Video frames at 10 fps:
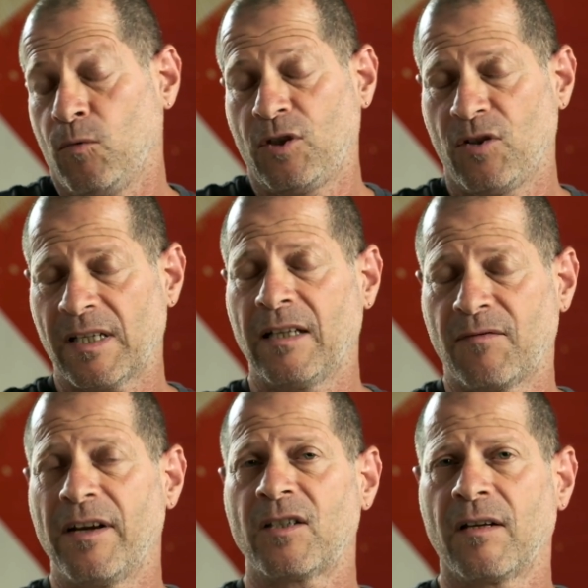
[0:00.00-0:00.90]
which you say is
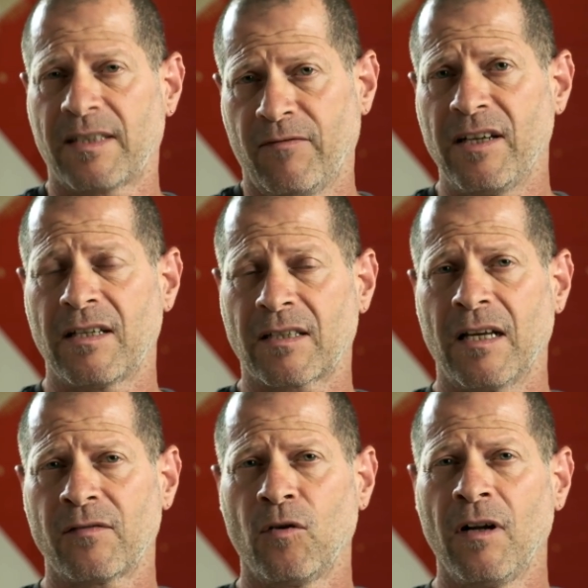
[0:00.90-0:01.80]
very is very
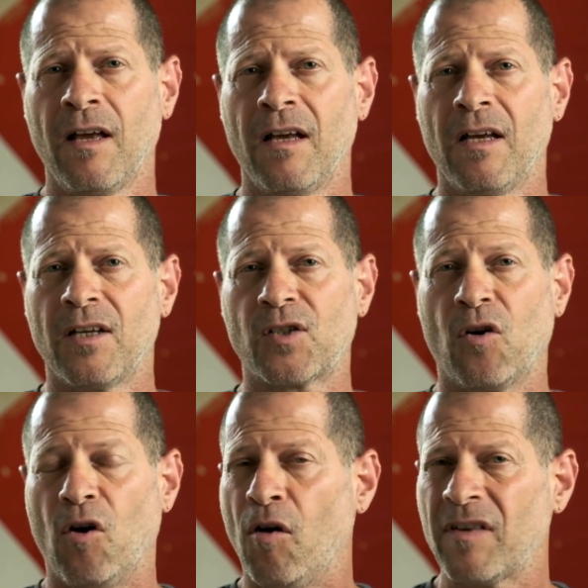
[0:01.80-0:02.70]
successful.
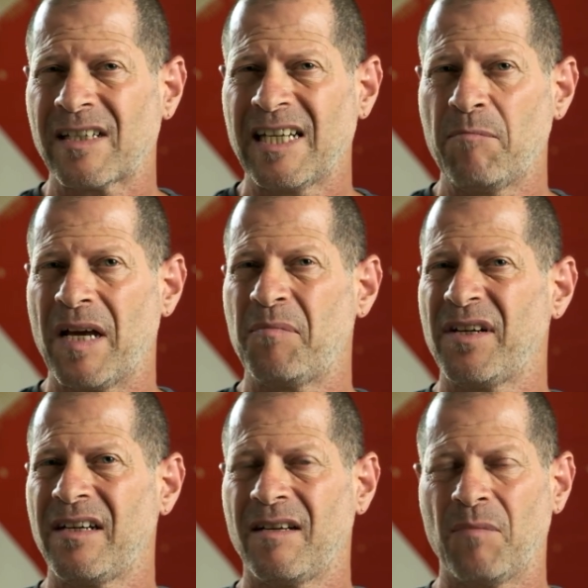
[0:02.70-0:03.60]
So obviously,
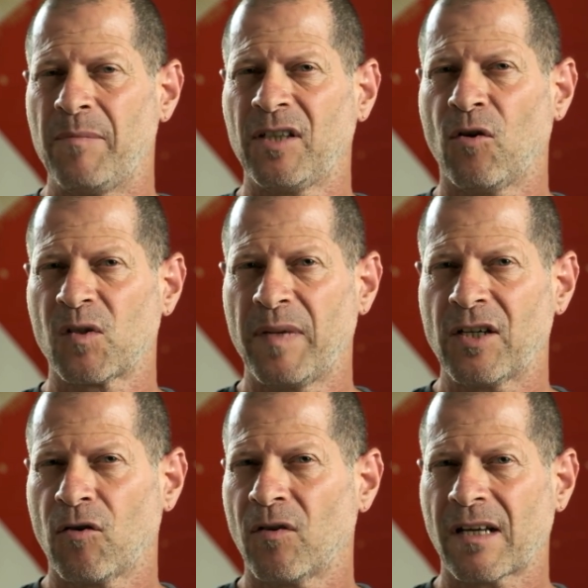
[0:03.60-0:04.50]
maybe maybe those
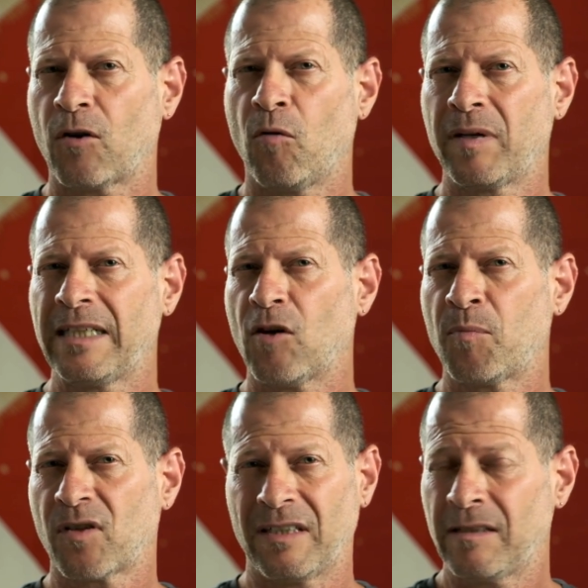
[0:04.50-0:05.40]
big shows are complete
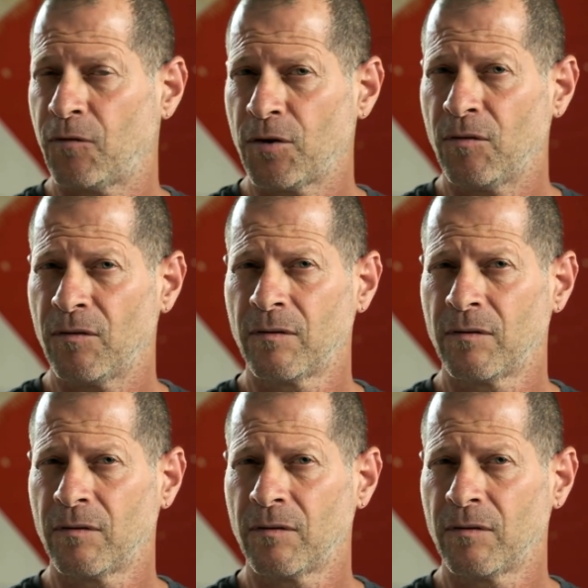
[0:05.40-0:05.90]
obsolete for you.